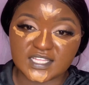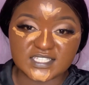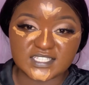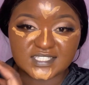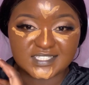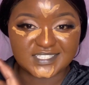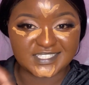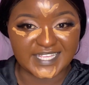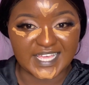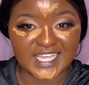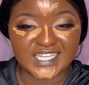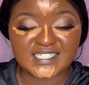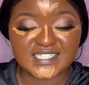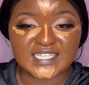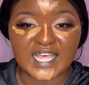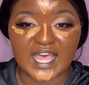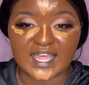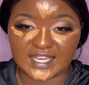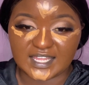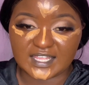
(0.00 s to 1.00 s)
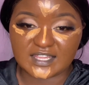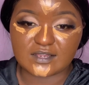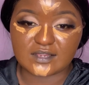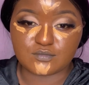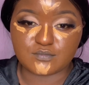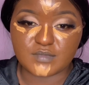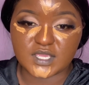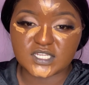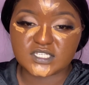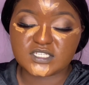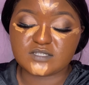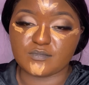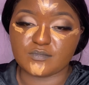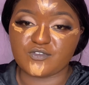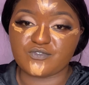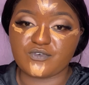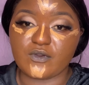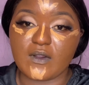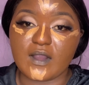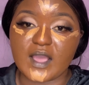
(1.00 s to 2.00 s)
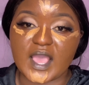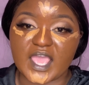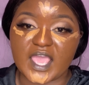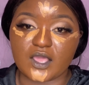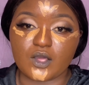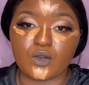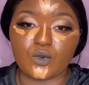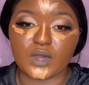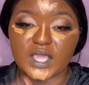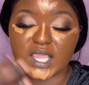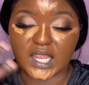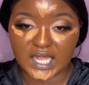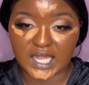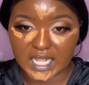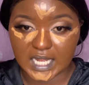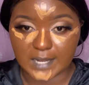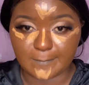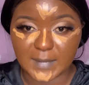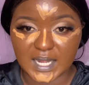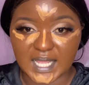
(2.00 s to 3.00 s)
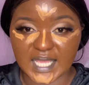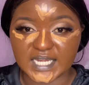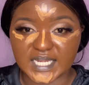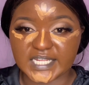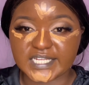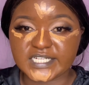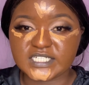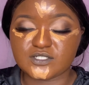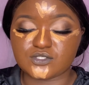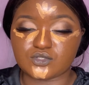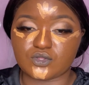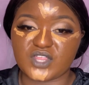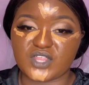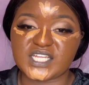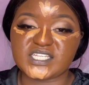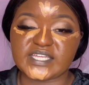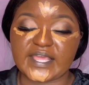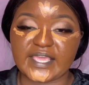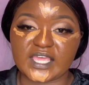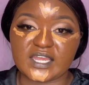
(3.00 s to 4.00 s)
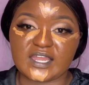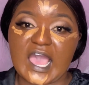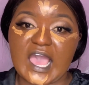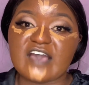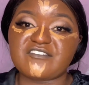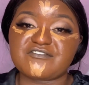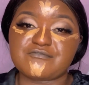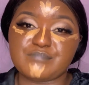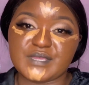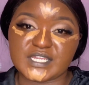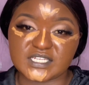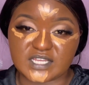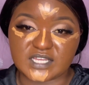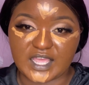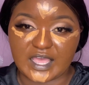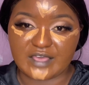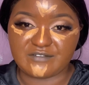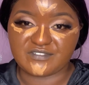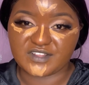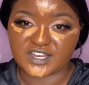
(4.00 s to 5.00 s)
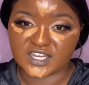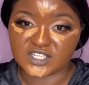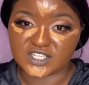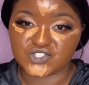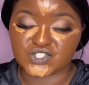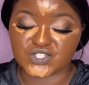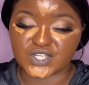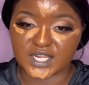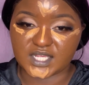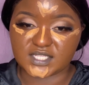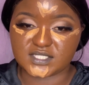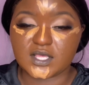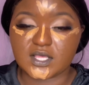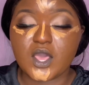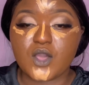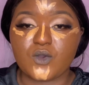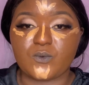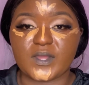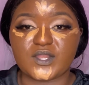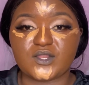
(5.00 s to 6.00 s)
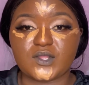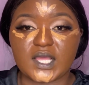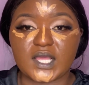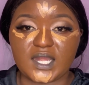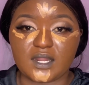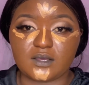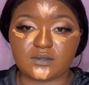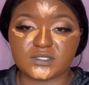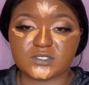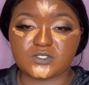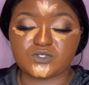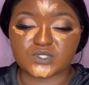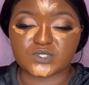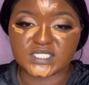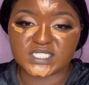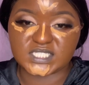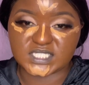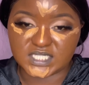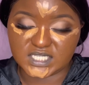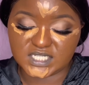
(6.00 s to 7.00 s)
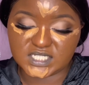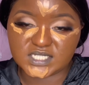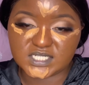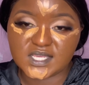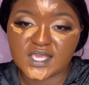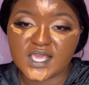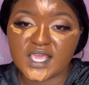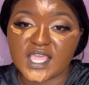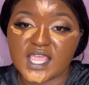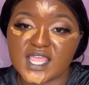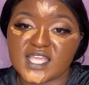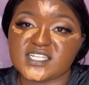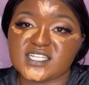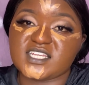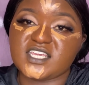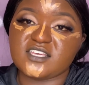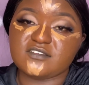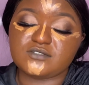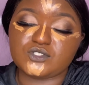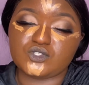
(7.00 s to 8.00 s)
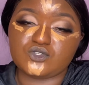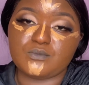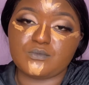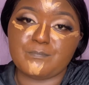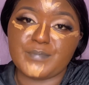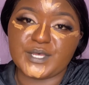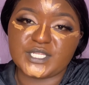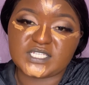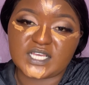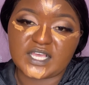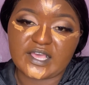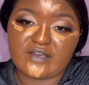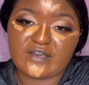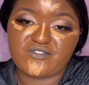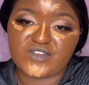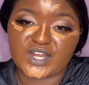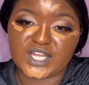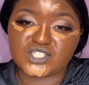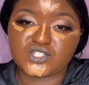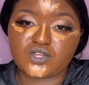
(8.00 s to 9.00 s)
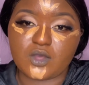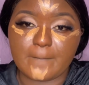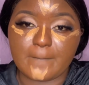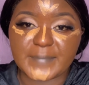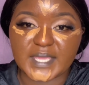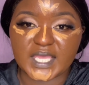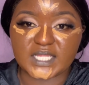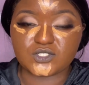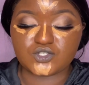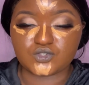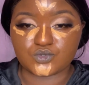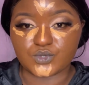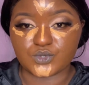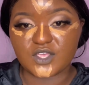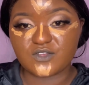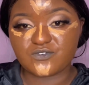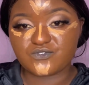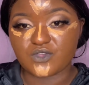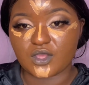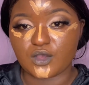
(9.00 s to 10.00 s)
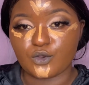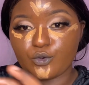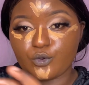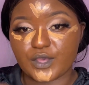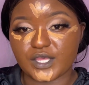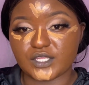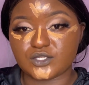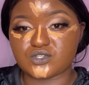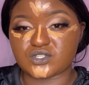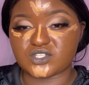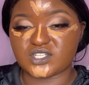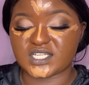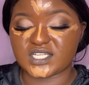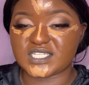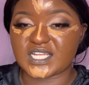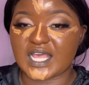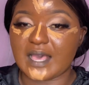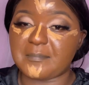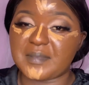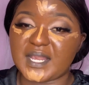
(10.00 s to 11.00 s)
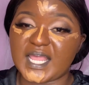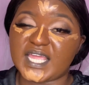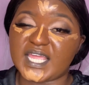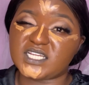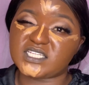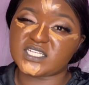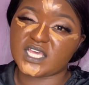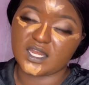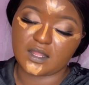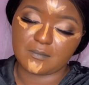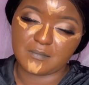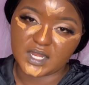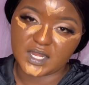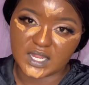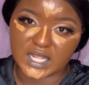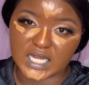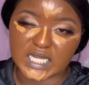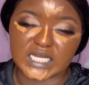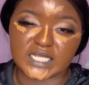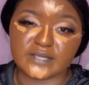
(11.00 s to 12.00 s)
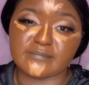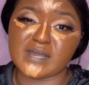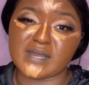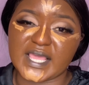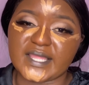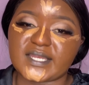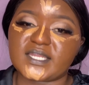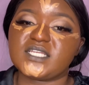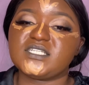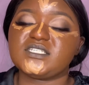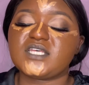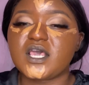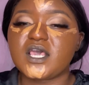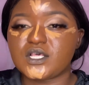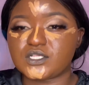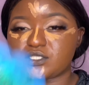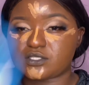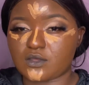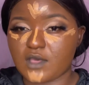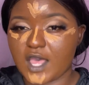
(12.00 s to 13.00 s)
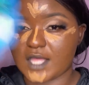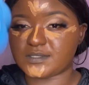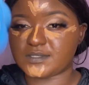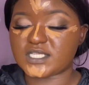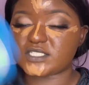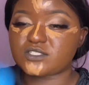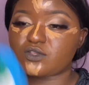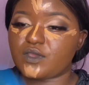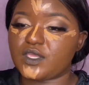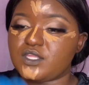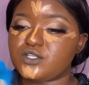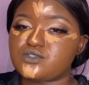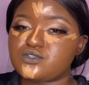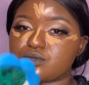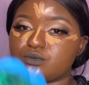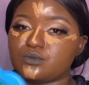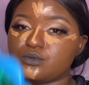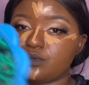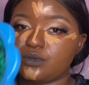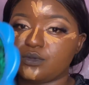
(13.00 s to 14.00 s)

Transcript: set a little bit before I go in and blend it, so that I can have better coverage. Yes, when you allow it to sit, it gives you better coverage compared to if you're going to just apply it and immediately blend it. So I'm just going to